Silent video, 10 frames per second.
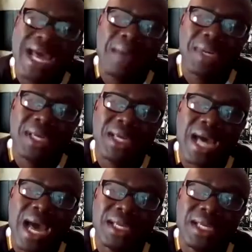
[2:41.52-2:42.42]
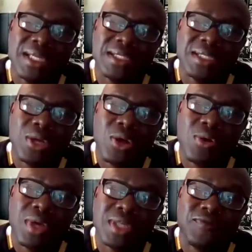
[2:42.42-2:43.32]
that many Ghanaians,
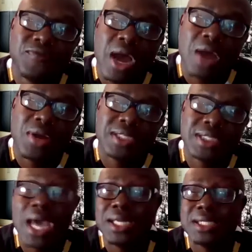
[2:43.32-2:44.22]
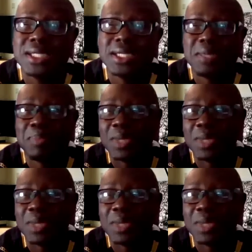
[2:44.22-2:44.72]
as far as Ghanaians that